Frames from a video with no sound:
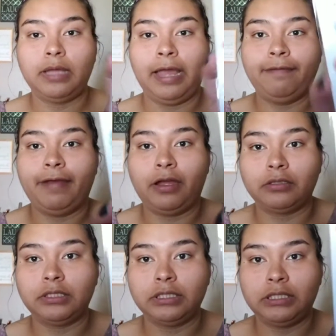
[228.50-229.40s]
I
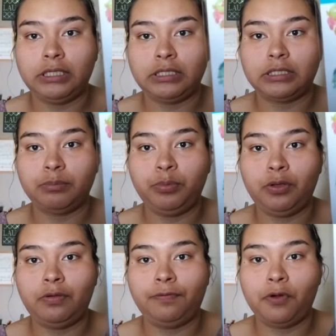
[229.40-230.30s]
found these
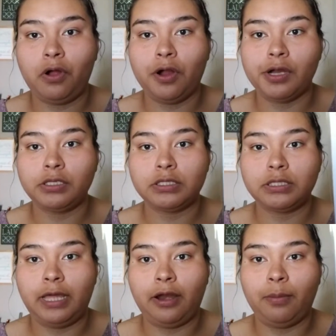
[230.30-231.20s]
beautiful hearts
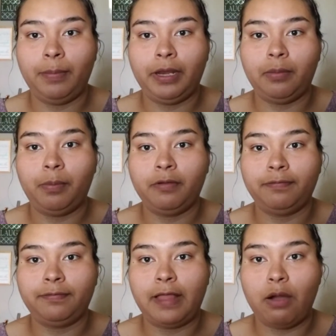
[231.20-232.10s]
that are made up of
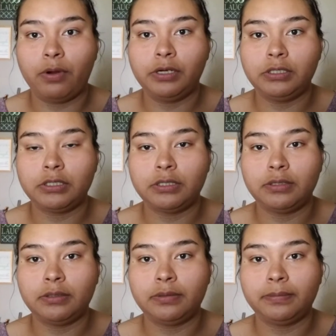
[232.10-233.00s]
flowers.
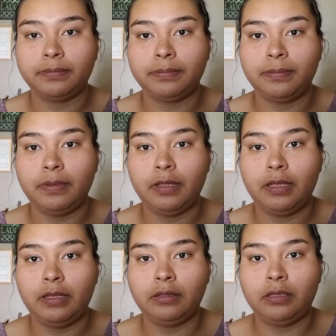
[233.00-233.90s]

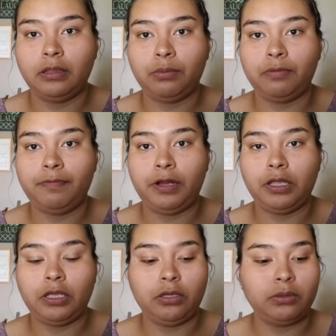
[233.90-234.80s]
I thought they were very
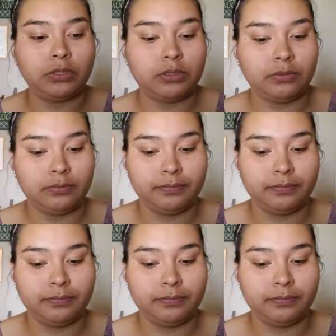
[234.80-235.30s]
cute.